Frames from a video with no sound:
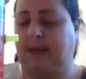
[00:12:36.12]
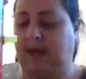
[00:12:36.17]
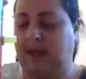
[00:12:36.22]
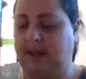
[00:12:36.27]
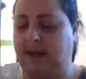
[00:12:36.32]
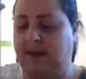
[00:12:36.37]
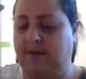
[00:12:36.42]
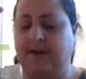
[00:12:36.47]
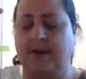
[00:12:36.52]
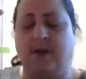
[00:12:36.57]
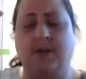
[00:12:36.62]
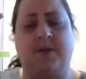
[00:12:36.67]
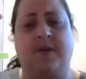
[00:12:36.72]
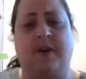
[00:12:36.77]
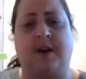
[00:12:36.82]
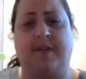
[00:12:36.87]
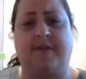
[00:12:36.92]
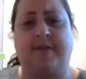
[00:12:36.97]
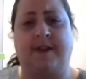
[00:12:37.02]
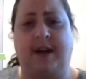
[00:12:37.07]
It feels
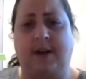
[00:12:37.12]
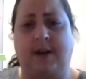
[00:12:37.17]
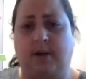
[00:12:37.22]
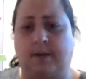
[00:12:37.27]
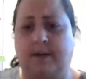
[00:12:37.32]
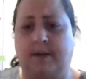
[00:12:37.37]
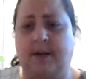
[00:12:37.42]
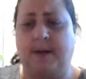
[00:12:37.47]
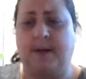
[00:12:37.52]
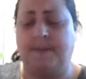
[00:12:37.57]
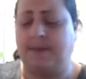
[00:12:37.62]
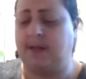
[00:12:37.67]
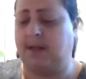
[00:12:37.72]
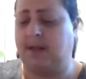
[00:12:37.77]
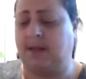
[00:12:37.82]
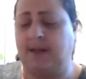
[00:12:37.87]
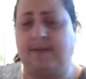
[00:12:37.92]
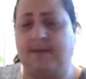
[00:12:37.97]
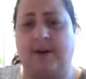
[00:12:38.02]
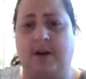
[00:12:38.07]
very final. I'm
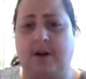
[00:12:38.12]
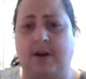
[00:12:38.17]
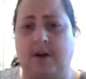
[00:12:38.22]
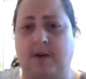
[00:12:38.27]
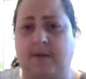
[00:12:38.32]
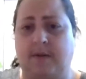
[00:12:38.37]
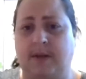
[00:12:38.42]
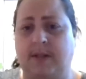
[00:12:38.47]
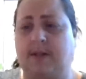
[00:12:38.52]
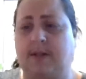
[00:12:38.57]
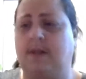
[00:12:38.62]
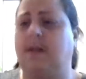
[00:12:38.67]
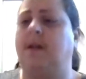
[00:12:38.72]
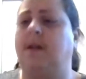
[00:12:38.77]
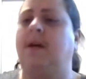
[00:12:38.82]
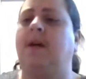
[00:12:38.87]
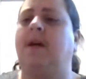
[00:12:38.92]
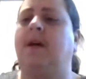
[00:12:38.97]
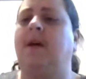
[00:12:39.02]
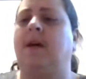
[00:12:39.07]
suddenly very nervous.
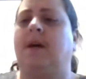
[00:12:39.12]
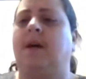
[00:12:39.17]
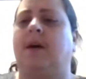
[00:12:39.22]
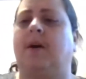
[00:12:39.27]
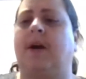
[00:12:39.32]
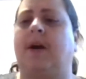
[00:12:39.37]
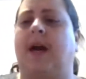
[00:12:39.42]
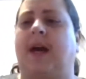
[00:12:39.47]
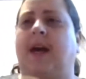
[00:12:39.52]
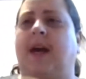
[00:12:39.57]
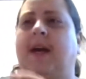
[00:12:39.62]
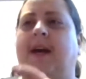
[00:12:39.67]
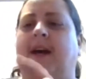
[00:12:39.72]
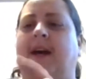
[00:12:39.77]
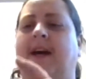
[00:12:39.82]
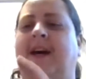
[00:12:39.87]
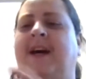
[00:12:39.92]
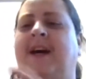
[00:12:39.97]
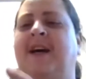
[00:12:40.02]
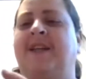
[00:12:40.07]
Okay,
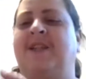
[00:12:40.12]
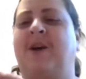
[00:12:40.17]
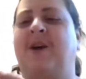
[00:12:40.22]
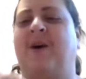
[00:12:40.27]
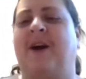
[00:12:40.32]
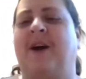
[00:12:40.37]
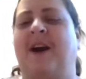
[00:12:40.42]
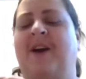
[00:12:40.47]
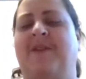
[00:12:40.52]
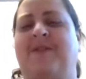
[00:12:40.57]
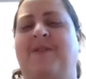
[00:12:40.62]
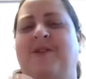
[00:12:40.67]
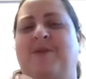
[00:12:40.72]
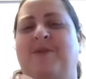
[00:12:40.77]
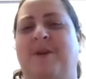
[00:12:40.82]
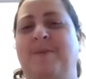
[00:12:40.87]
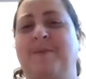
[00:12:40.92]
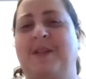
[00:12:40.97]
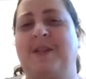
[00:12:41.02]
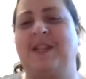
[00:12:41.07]
so I have
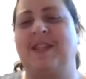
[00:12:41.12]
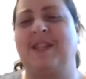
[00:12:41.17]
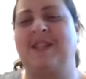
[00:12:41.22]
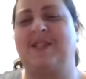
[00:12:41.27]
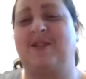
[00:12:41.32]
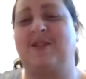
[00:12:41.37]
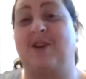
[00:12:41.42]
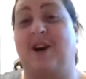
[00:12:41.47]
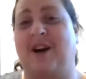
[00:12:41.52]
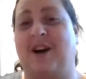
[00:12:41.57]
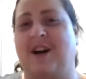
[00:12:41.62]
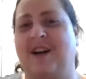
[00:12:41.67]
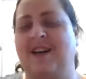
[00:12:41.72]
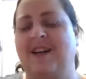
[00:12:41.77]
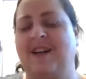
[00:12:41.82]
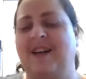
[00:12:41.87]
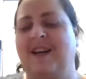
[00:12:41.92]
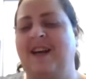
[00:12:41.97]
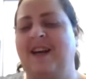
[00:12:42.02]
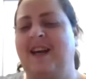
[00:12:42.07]
trimmed the straw,
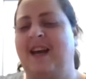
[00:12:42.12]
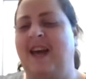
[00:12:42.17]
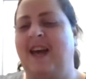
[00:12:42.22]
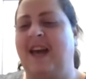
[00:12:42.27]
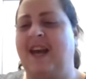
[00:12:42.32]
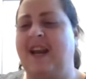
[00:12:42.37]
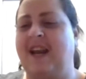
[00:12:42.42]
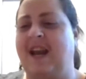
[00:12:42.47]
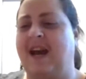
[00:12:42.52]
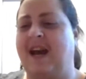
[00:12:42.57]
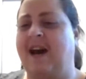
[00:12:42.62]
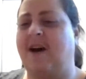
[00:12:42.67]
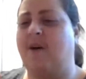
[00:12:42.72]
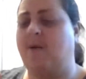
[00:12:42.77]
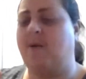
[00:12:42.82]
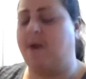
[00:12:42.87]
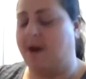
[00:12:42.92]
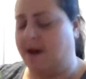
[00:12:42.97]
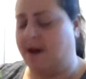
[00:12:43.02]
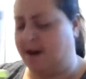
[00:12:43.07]
and now,